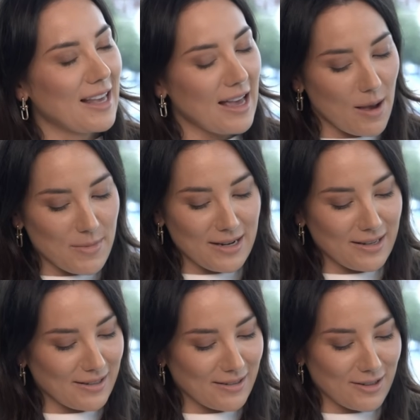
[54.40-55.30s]
Yeah, I
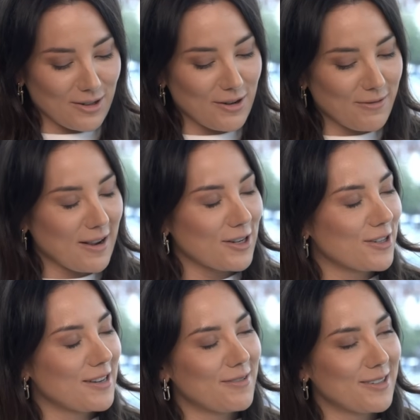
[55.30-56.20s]
mean, good
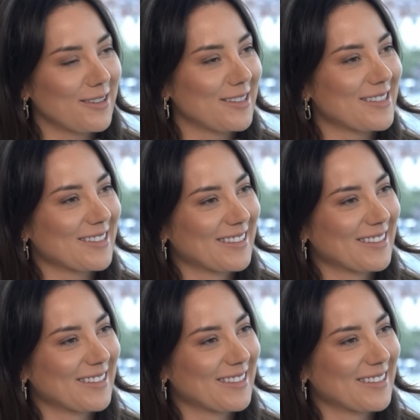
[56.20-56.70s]
fashion never dies.